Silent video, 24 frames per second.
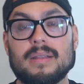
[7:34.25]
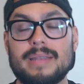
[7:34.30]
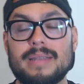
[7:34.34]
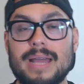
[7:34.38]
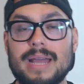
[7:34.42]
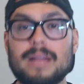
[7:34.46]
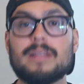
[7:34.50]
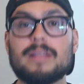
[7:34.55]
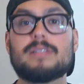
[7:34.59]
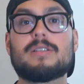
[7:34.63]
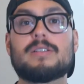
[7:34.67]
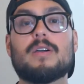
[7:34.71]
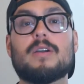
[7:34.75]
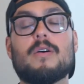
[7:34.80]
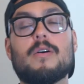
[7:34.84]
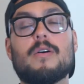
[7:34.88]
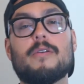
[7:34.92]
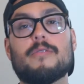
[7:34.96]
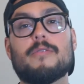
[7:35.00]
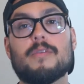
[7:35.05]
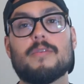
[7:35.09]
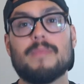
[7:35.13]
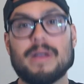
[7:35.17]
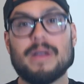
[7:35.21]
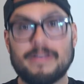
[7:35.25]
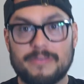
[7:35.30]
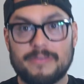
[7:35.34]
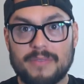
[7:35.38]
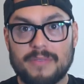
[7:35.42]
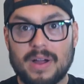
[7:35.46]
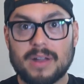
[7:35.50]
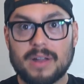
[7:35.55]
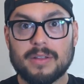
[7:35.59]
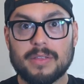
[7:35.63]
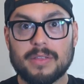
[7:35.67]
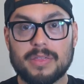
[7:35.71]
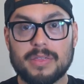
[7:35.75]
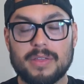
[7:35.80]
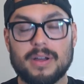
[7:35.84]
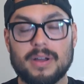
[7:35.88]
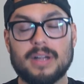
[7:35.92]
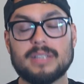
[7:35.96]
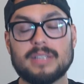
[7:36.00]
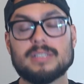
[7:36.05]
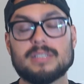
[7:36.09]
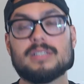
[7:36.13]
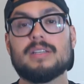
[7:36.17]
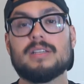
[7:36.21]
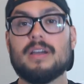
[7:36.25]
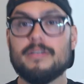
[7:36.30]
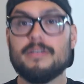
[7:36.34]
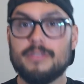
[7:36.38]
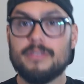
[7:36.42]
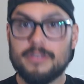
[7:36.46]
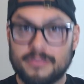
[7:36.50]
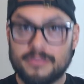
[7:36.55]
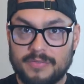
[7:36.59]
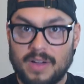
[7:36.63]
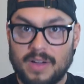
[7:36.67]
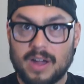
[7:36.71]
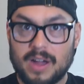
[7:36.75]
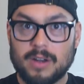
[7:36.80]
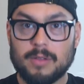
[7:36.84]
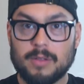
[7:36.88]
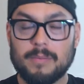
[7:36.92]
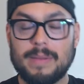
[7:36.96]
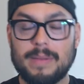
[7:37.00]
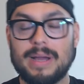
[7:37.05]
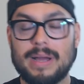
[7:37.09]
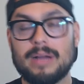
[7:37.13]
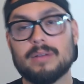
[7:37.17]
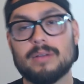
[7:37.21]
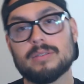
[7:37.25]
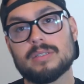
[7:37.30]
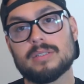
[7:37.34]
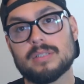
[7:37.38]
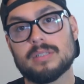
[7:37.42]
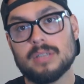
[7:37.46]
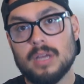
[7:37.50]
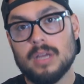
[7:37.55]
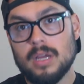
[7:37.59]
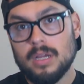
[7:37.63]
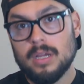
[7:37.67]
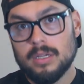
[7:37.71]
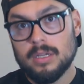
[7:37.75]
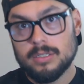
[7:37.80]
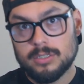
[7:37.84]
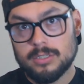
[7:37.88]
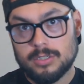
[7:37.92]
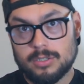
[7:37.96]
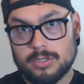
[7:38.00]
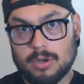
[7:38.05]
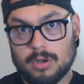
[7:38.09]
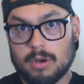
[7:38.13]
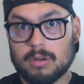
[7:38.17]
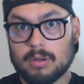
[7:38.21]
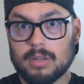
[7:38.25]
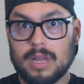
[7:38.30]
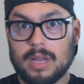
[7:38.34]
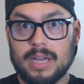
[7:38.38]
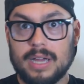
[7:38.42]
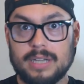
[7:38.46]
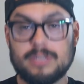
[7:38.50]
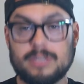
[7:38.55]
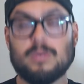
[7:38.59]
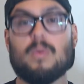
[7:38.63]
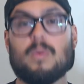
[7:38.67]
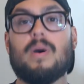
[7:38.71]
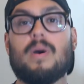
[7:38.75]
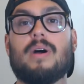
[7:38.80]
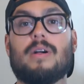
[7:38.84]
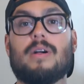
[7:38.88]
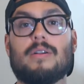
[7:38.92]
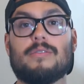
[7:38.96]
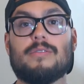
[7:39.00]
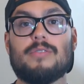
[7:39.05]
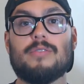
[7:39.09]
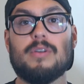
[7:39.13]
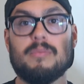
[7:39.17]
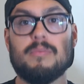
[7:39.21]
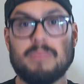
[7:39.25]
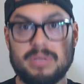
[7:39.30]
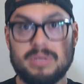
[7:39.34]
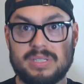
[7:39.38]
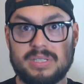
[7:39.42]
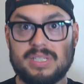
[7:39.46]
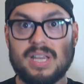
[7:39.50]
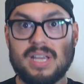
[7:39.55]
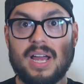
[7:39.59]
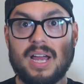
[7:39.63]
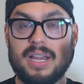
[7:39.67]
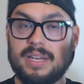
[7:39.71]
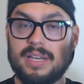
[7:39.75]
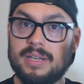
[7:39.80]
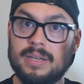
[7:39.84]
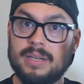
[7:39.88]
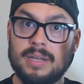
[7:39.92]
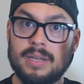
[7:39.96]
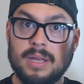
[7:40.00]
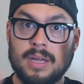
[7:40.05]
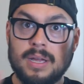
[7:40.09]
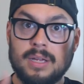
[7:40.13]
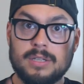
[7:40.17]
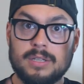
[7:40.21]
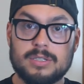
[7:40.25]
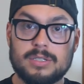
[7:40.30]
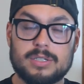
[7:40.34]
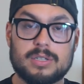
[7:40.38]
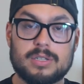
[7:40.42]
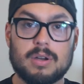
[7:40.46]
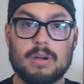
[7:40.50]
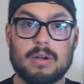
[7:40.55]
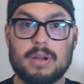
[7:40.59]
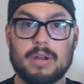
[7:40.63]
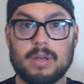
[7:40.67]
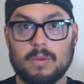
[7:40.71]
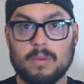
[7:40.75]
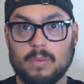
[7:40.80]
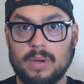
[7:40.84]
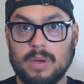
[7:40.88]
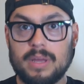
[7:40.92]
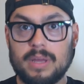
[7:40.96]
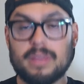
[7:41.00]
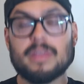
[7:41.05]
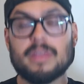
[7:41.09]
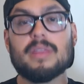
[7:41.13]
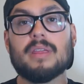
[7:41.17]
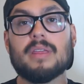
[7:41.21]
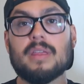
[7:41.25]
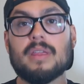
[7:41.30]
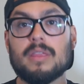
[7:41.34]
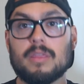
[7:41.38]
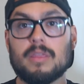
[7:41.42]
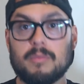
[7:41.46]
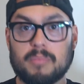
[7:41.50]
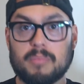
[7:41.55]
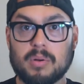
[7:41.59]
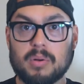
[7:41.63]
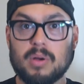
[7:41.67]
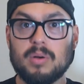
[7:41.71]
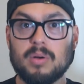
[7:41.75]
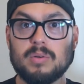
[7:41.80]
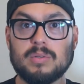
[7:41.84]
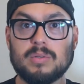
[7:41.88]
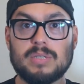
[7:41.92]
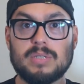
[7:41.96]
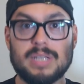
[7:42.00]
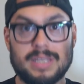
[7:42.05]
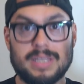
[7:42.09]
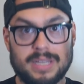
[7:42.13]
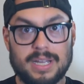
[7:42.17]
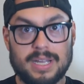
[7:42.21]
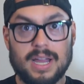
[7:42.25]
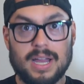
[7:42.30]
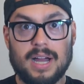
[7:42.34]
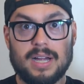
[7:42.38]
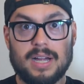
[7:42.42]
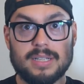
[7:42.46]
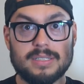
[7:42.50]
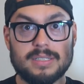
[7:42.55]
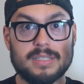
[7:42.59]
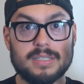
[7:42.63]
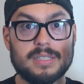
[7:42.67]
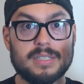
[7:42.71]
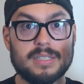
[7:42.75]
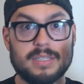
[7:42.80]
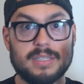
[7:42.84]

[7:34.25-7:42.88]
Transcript: Now let's go over my final thoughts of the final mouse, Starlight 12 Poseidon, starting with the pros and the cons.